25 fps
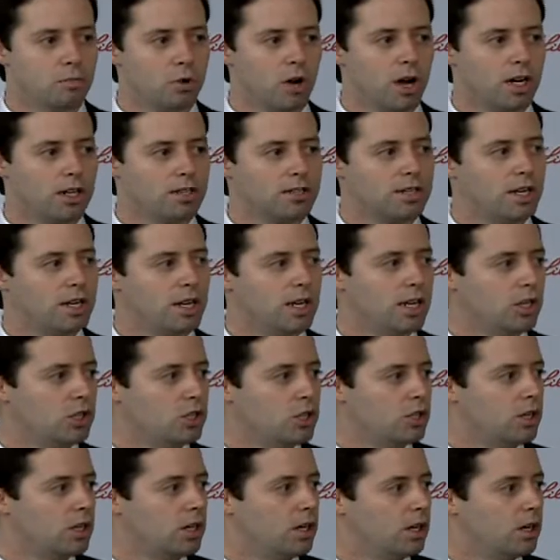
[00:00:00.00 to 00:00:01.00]
products that
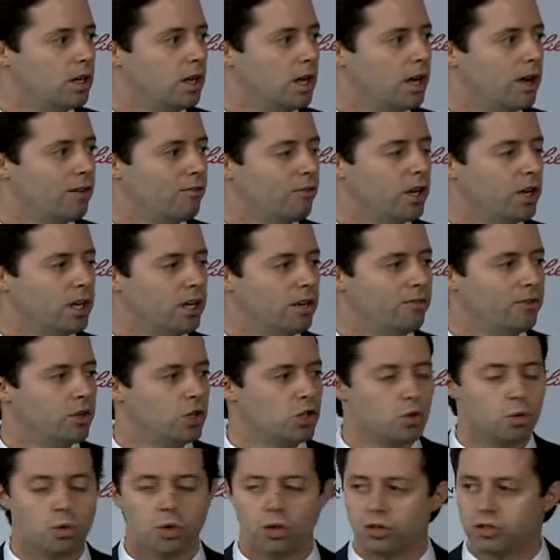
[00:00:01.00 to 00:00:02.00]
each and every
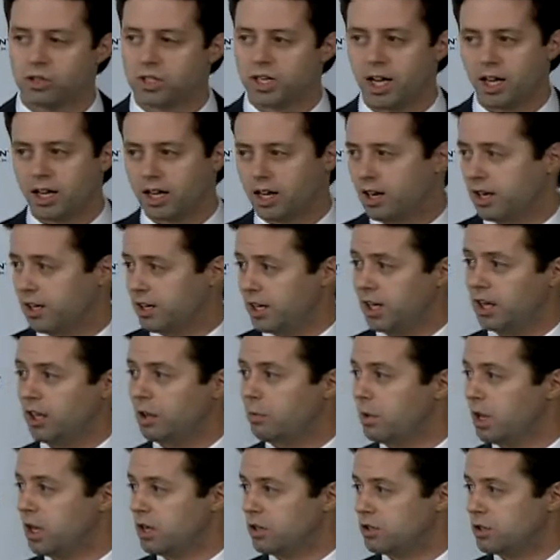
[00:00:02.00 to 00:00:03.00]
individual is taking on a
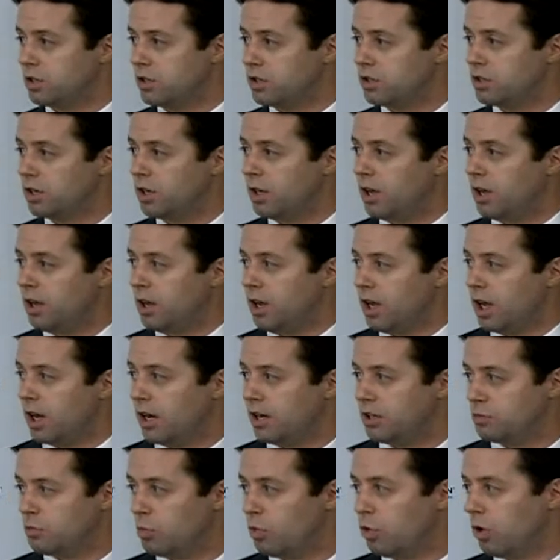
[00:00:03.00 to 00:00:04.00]
daily basis and
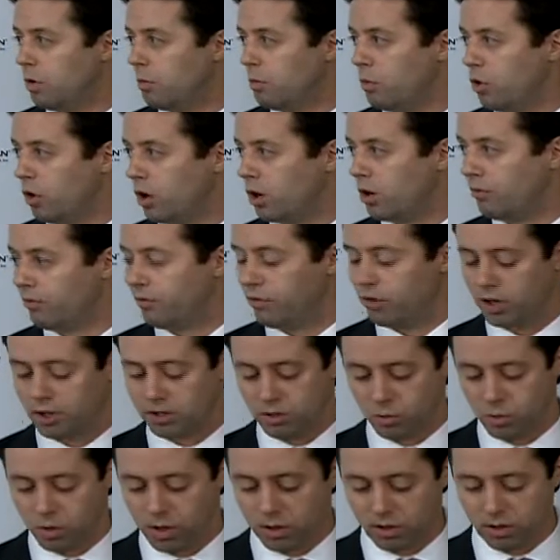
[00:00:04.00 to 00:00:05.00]
is more and more
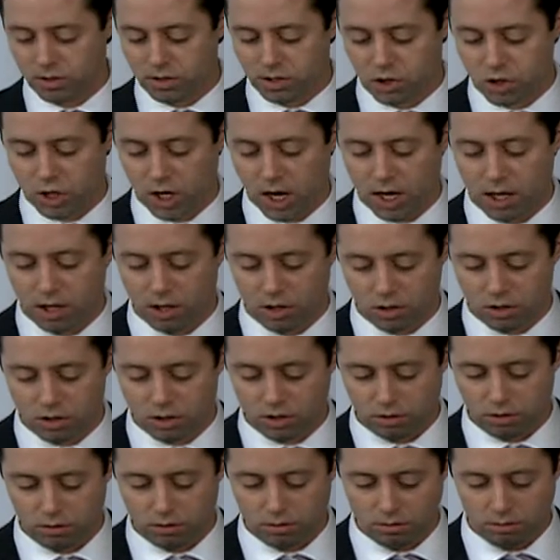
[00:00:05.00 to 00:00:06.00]
confronted with as a
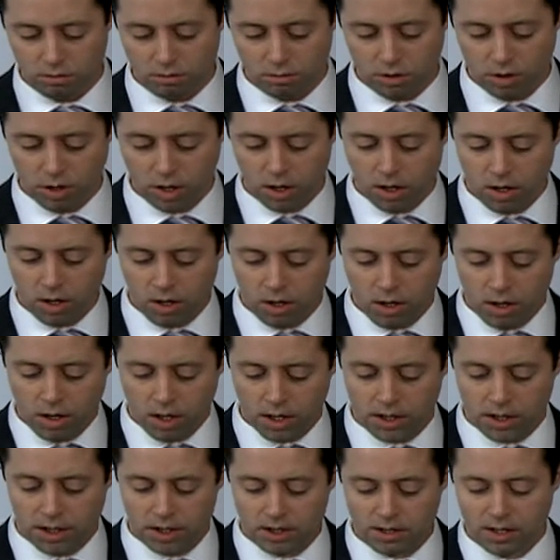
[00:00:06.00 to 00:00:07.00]
challenge.
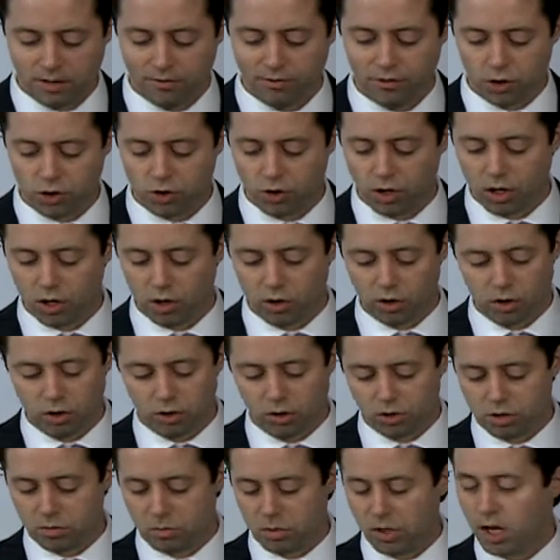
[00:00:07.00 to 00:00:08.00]
And these infiltrate our
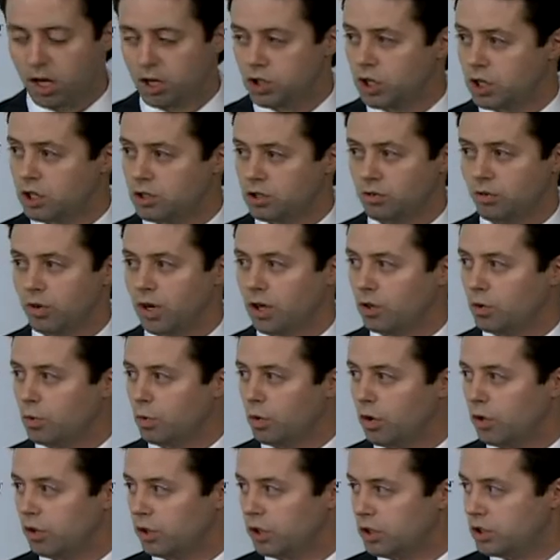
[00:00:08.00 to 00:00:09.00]
local supply chains around the
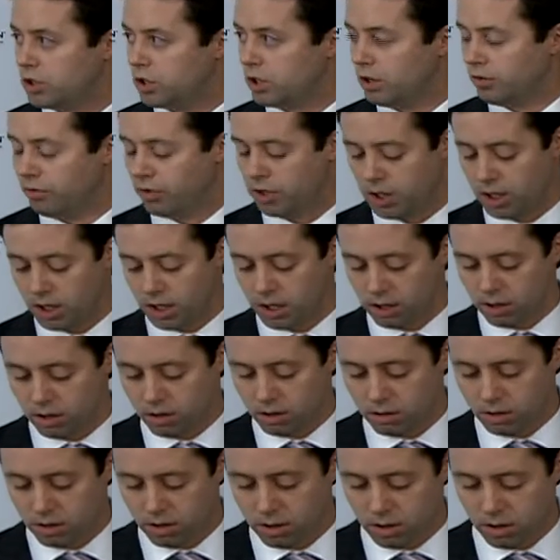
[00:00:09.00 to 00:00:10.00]
world each and every day.
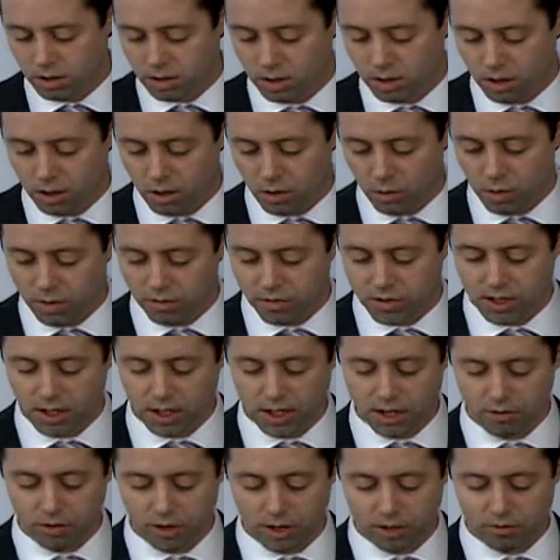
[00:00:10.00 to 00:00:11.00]
We've
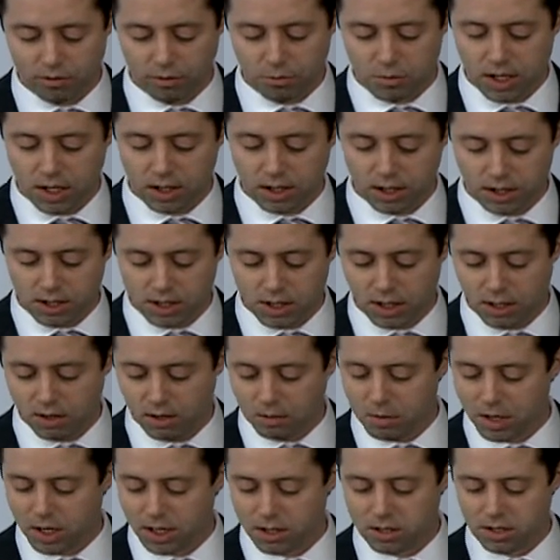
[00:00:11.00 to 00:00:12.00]
seen everything from deadly
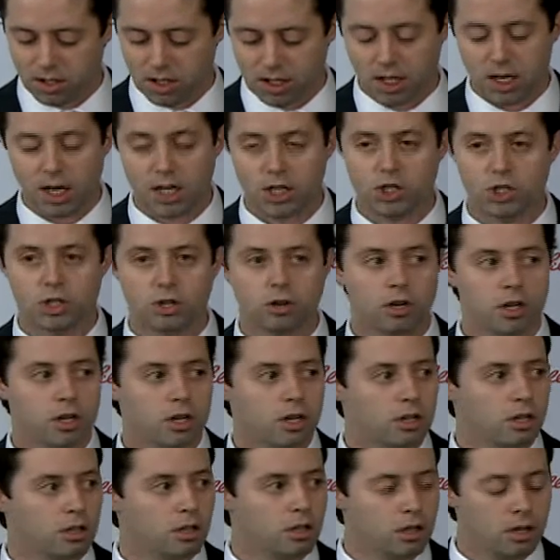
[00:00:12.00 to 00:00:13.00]
teething medicine in
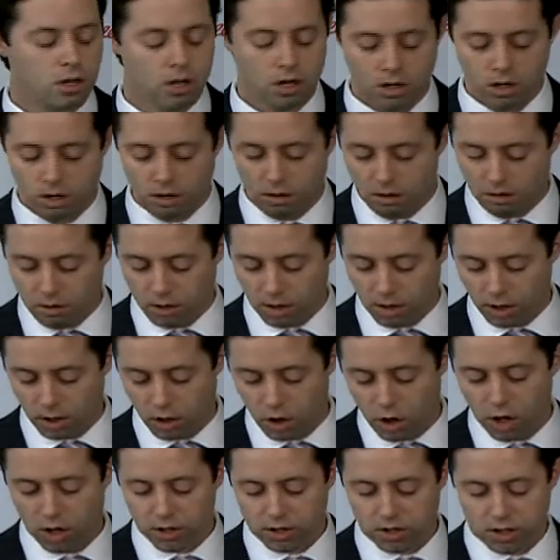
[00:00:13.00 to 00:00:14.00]
Nigeria and
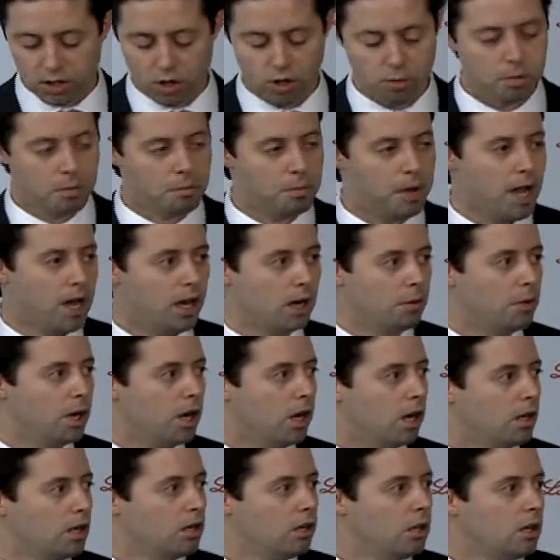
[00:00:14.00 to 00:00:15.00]
cough syrup in
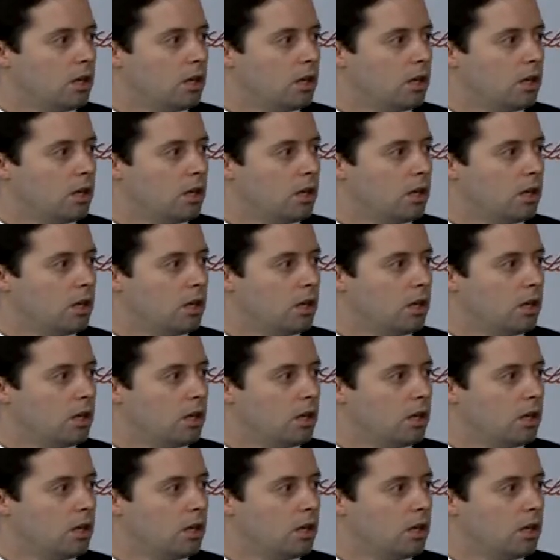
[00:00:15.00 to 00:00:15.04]
Panama